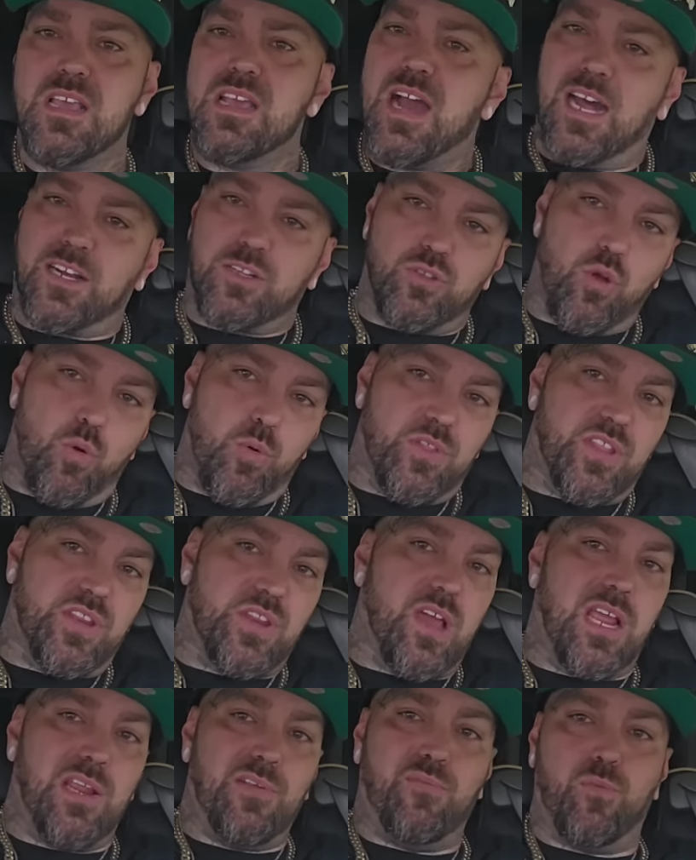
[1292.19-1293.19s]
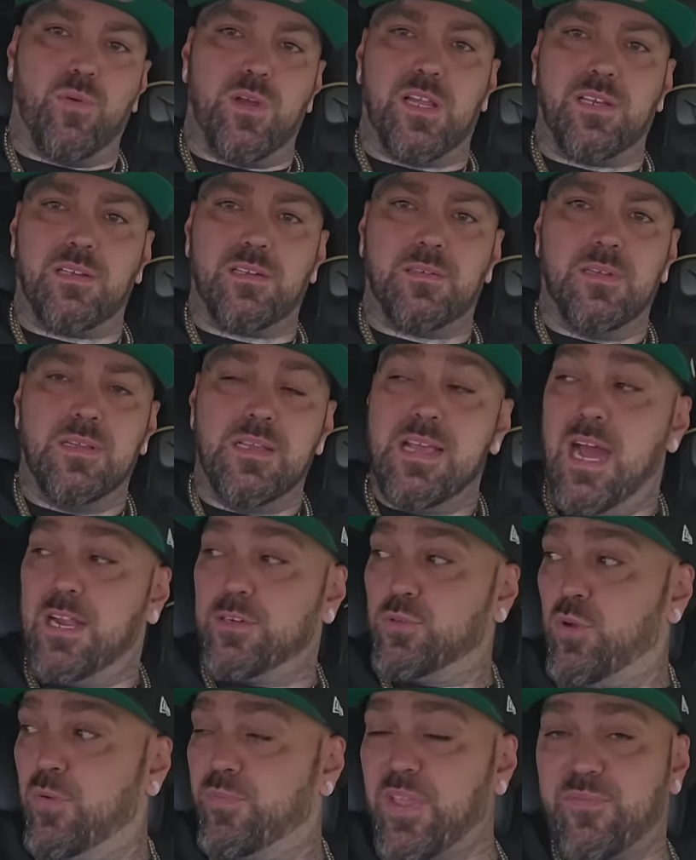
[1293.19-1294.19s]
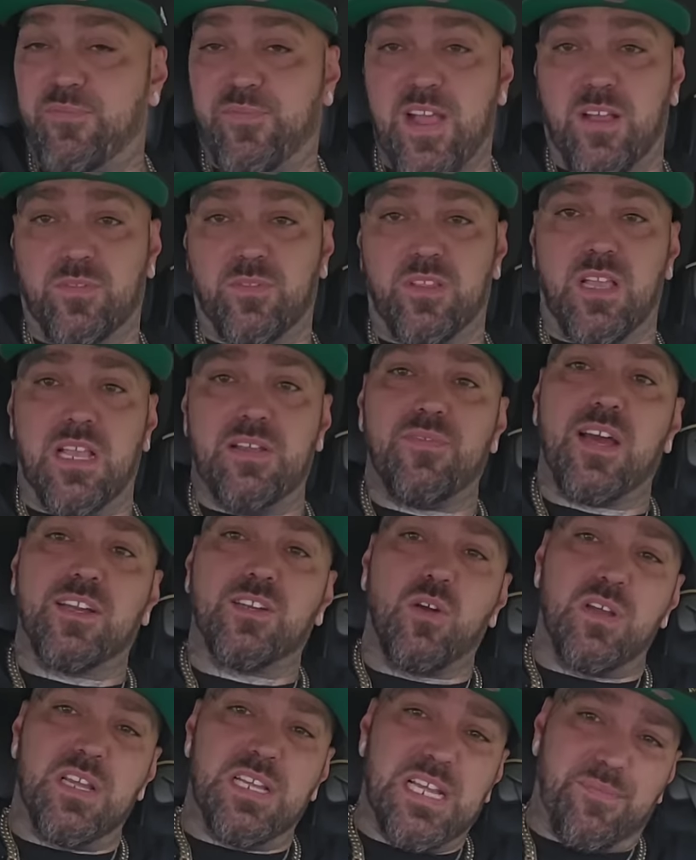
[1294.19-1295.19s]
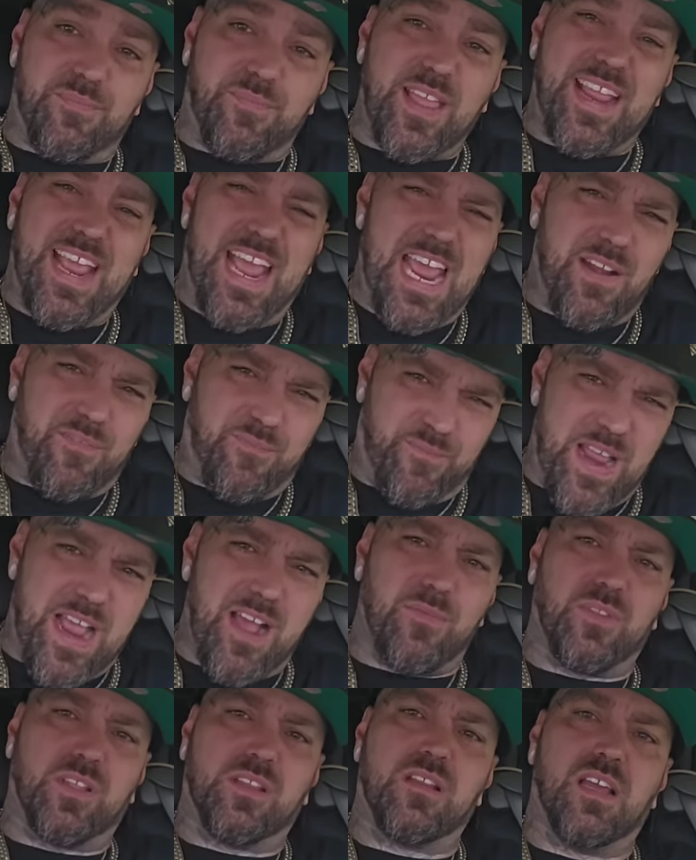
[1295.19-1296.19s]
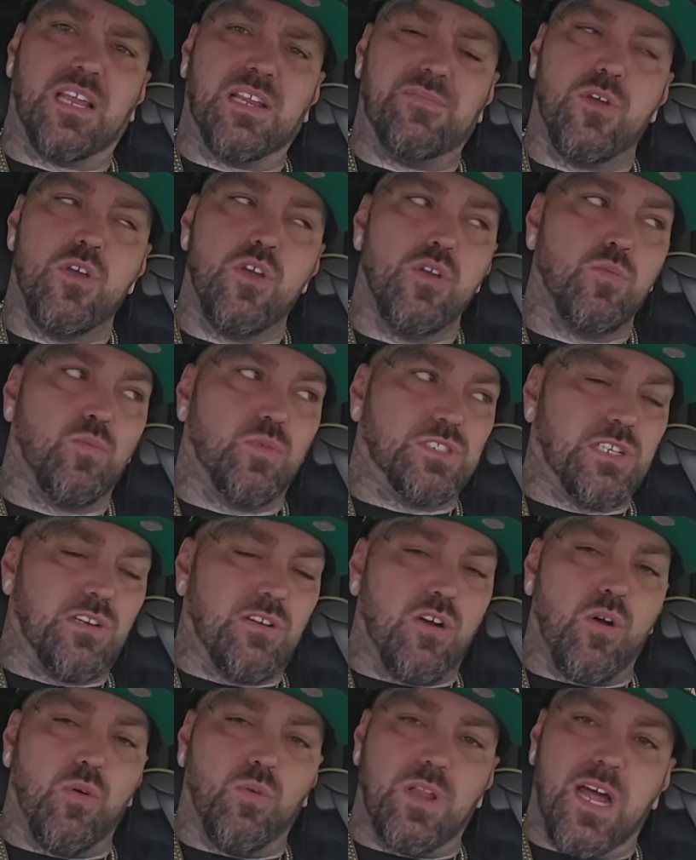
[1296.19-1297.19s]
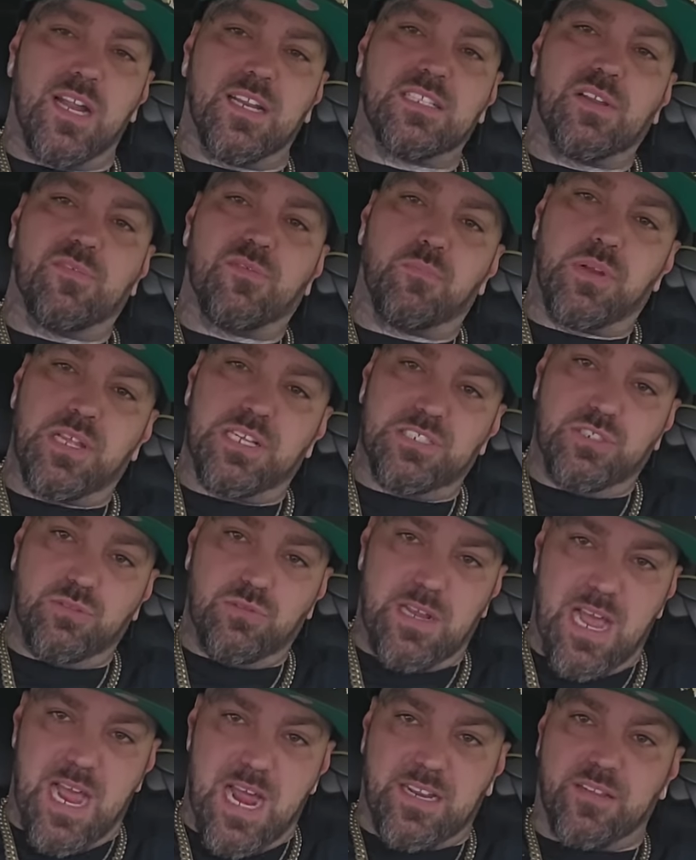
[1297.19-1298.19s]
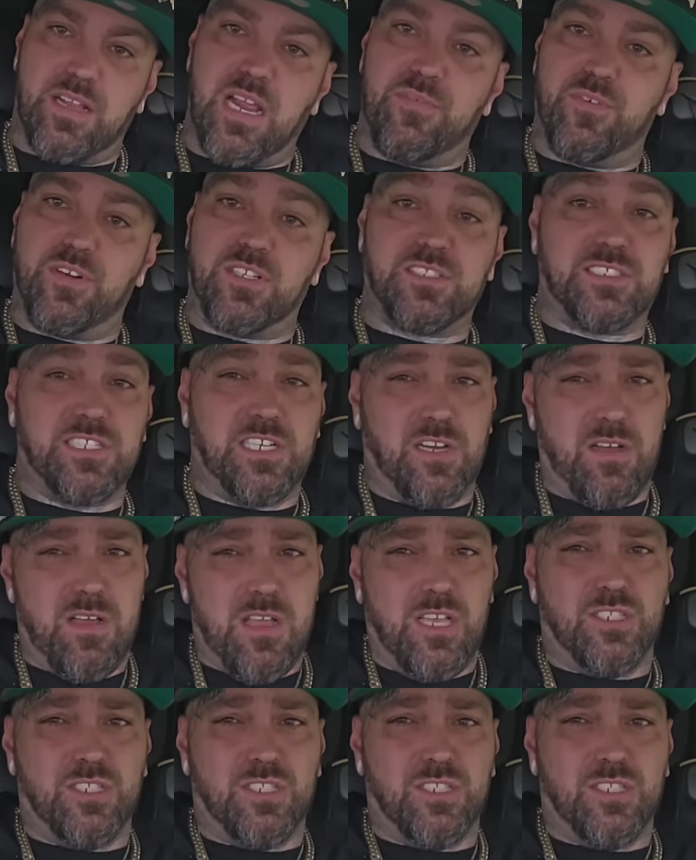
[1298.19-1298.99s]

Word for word: I don't know where the knife went. I don't know if they found the knife. I know if they had found the knife, which there are a whole lot of different places you can hide a knife in a cell.